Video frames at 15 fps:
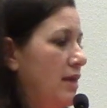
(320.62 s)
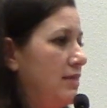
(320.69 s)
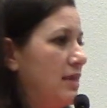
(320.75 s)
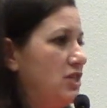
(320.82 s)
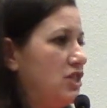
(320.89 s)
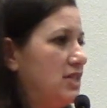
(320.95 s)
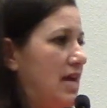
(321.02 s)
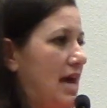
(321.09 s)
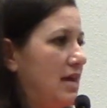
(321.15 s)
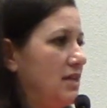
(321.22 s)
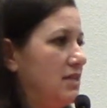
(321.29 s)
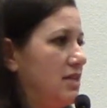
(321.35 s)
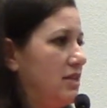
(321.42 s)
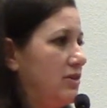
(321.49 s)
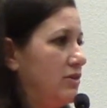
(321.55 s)
they just add
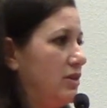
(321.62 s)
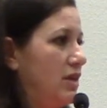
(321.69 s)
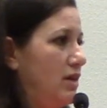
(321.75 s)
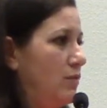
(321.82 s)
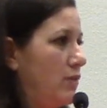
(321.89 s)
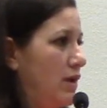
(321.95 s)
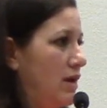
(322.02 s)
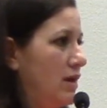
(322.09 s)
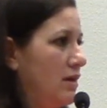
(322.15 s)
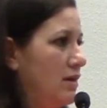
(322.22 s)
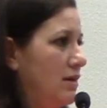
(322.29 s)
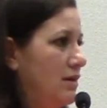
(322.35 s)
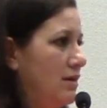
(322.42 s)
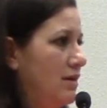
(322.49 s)
it to their key ring.